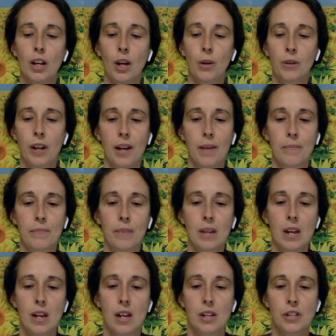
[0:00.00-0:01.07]
Okay,
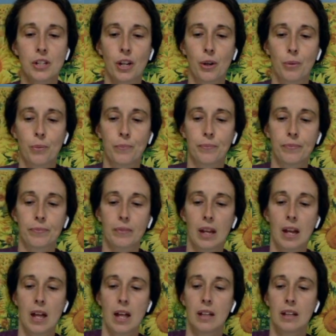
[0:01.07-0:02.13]
so
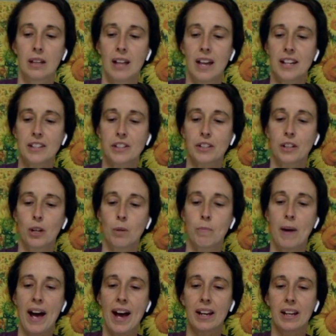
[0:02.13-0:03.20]
let's go
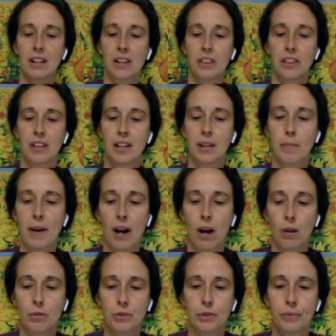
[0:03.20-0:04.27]
back and think
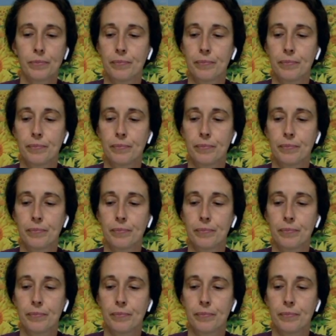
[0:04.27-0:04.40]
about